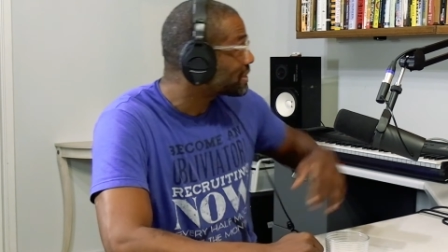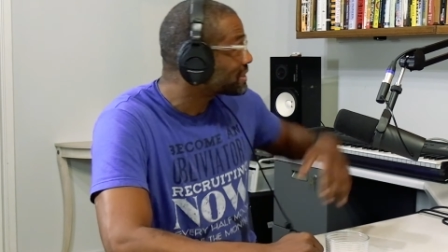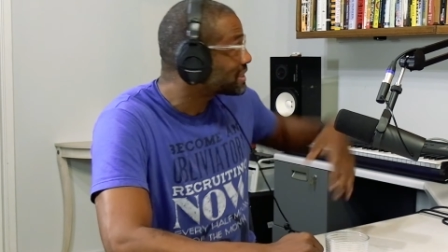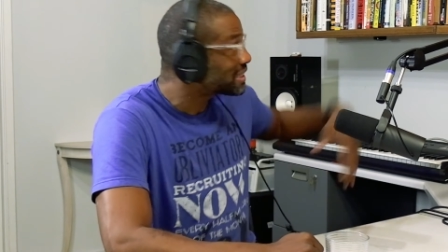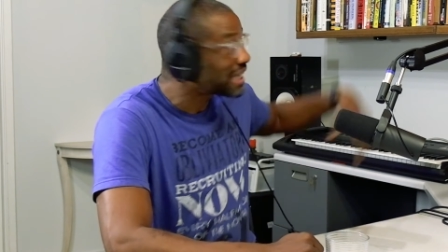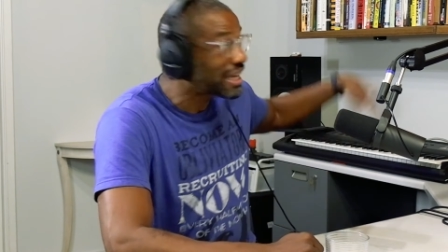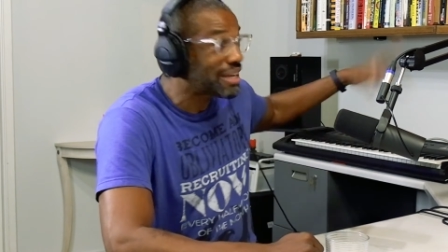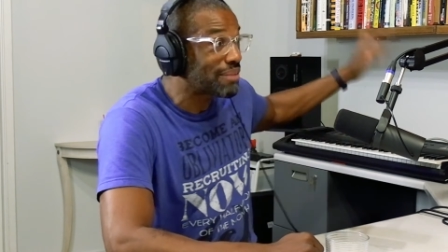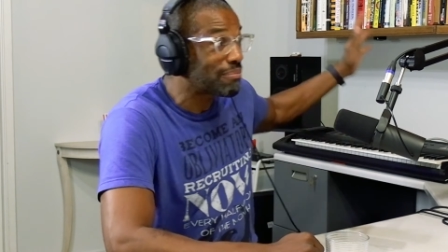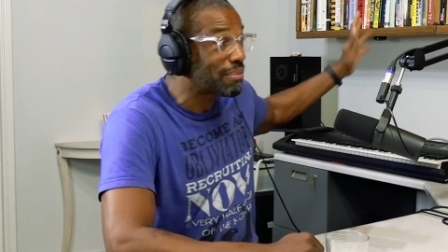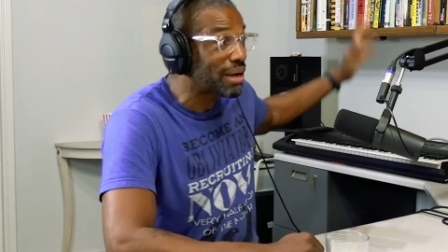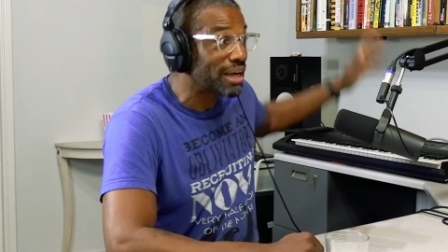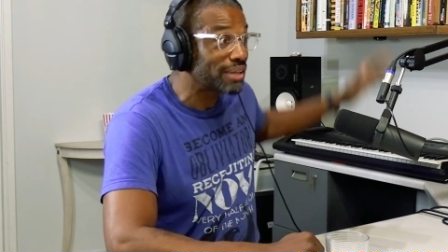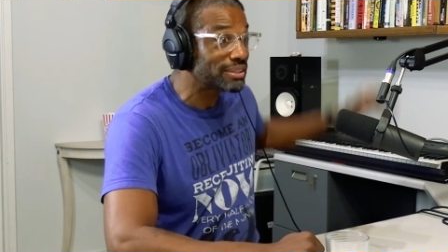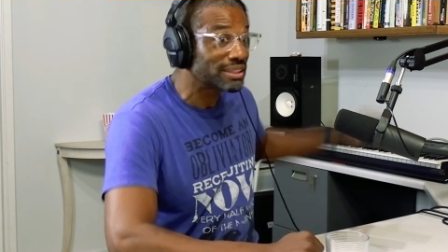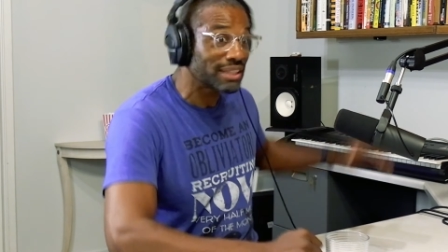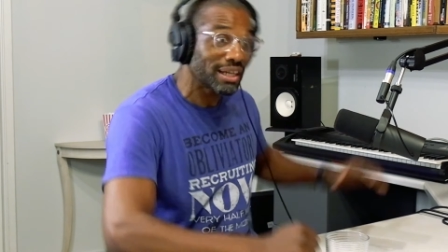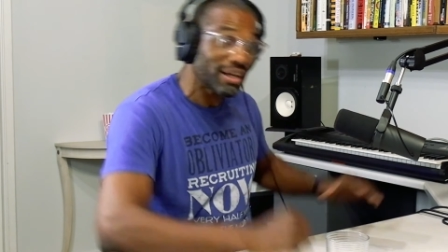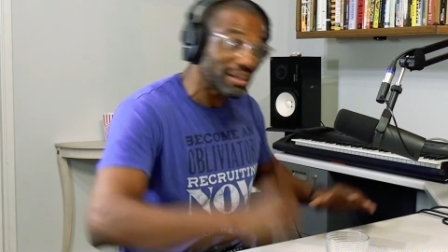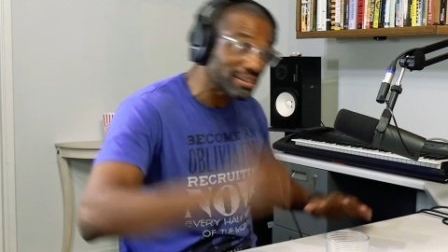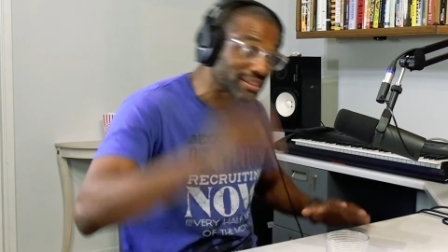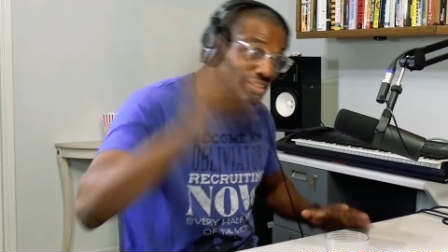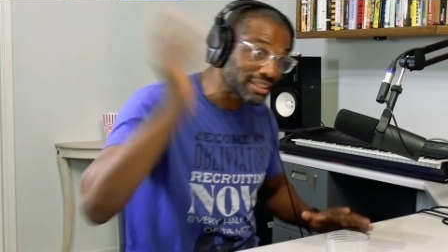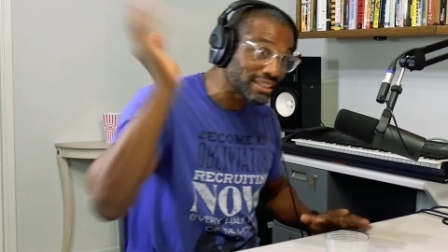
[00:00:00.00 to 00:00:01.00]
staying in my
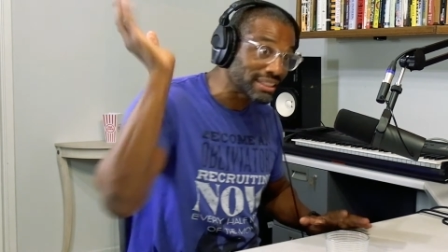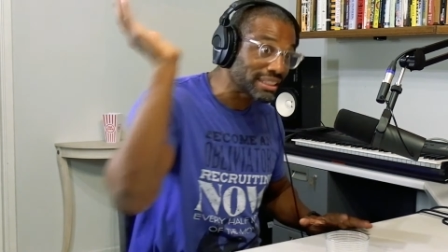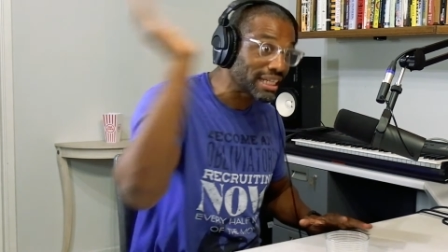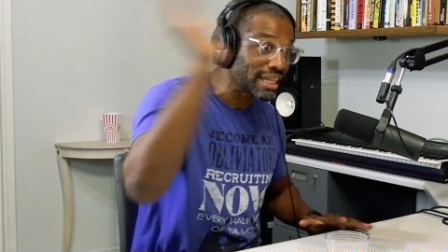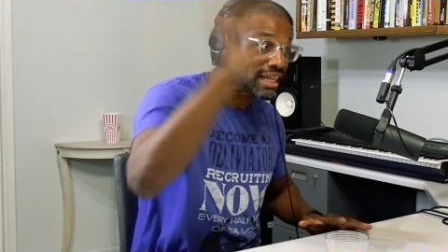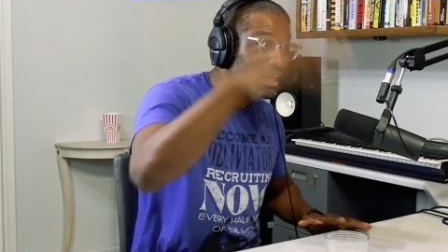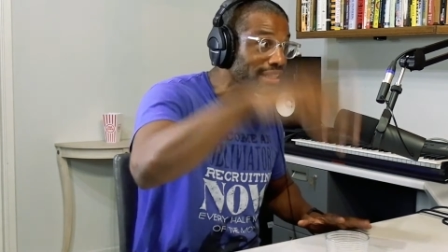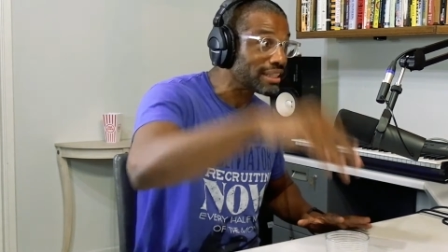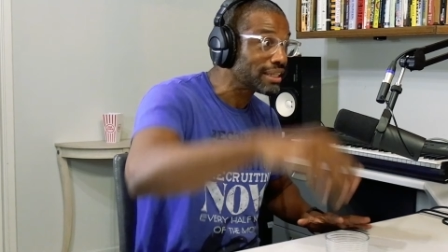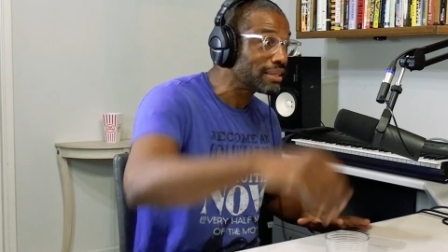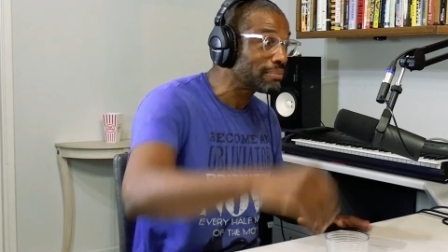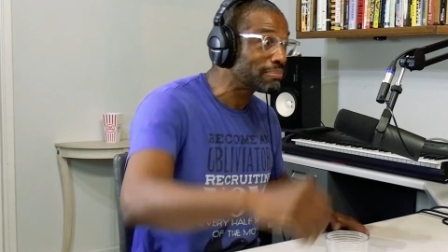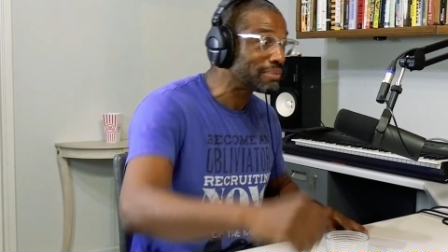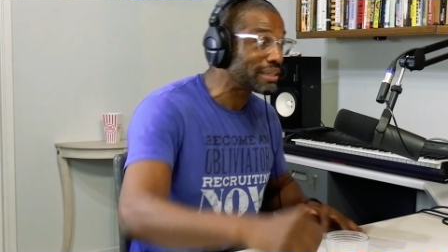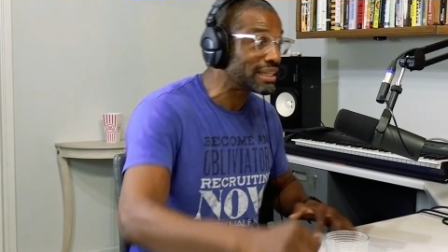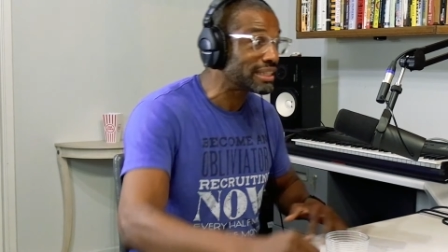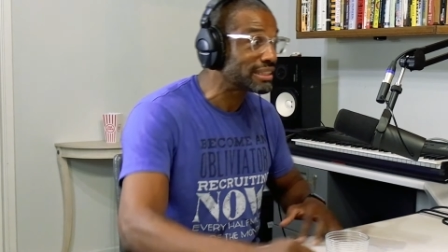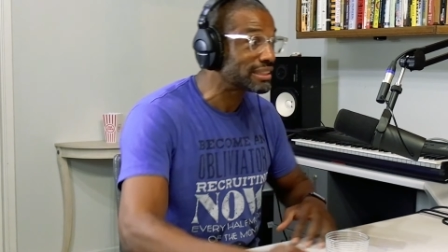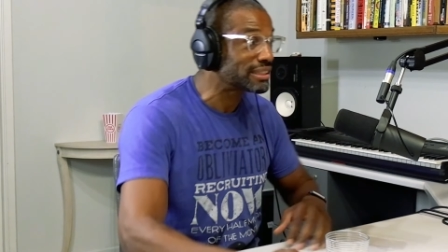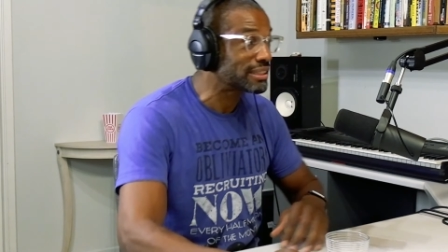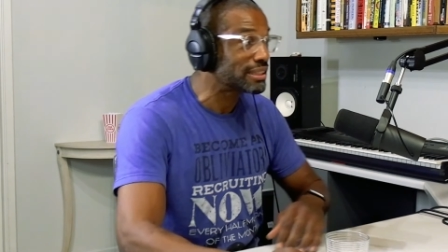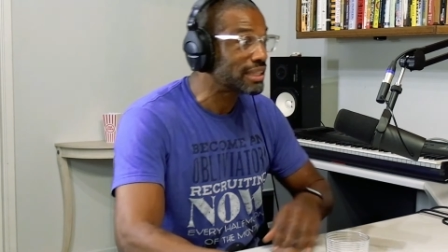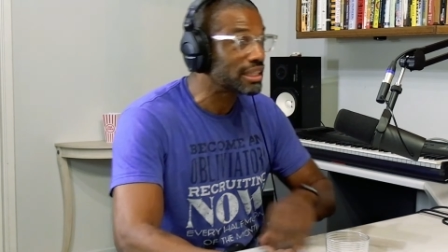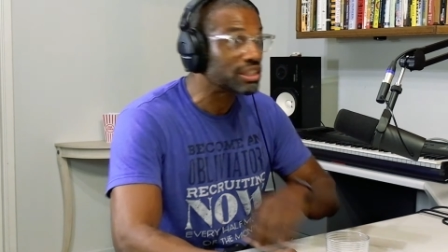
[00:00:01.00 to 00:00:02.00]
hotel, i just stay at their
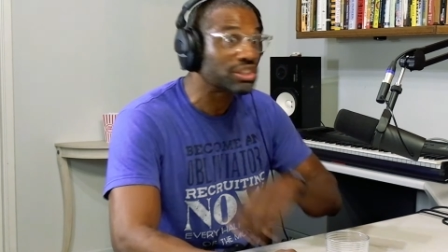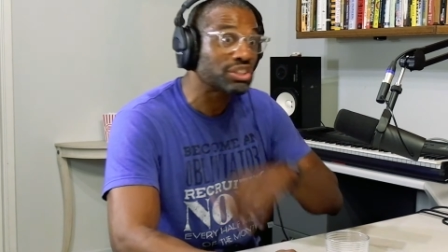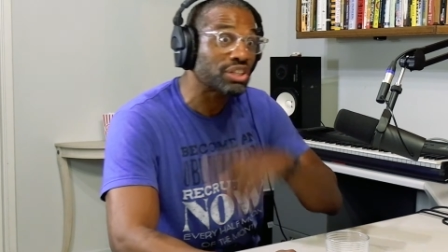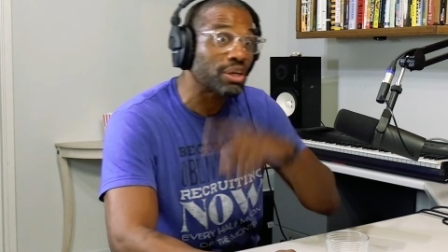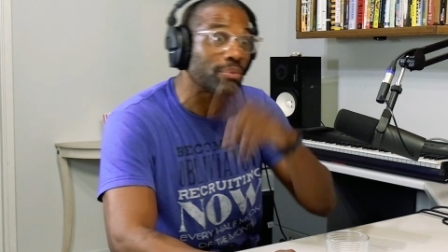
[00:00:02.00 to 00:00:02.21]
place, and they yeah.